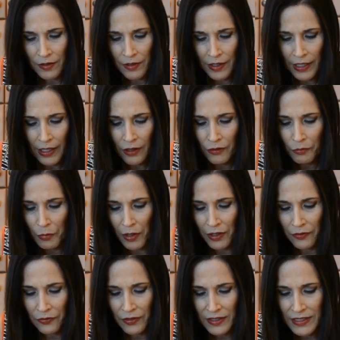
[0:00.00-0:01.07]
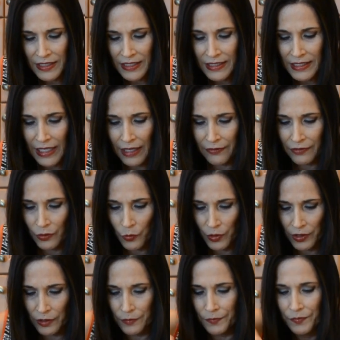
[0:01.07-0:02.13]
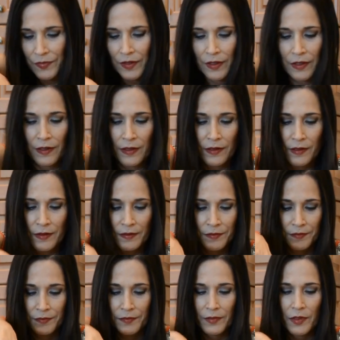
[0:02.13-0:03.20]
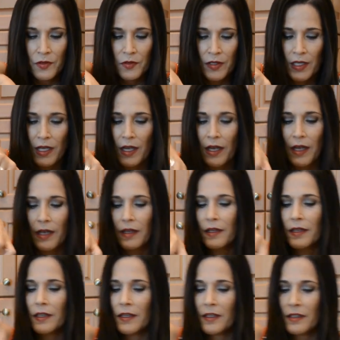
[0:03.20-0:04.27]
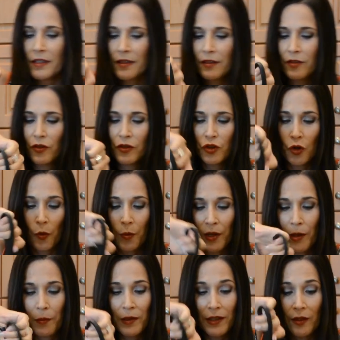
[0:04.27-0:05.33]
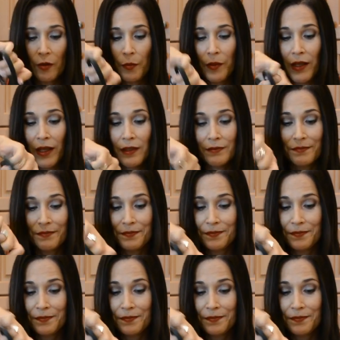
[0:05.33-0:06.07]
The health benefits is everywhere. Okay, so chop it up a little bit.